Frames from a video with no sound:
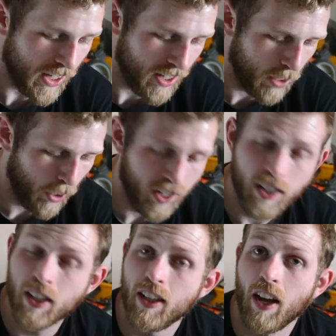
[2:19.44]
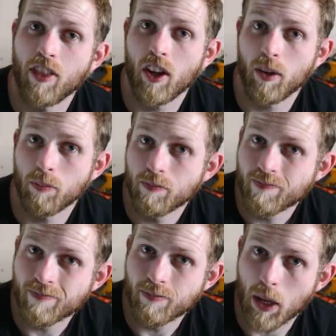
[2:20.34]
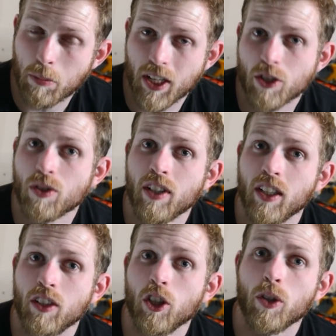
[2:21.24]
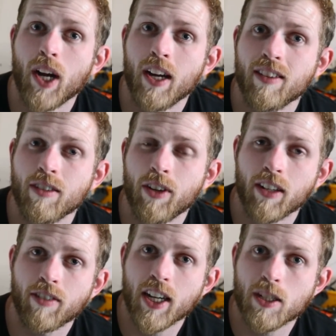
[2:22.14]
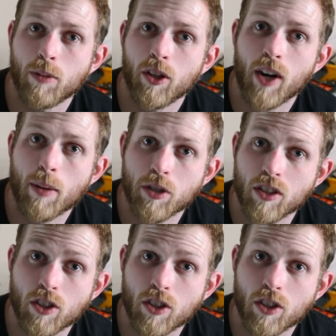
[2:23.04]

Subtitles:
anyway, I thought it might be interesting to look around and see if I could find some other options.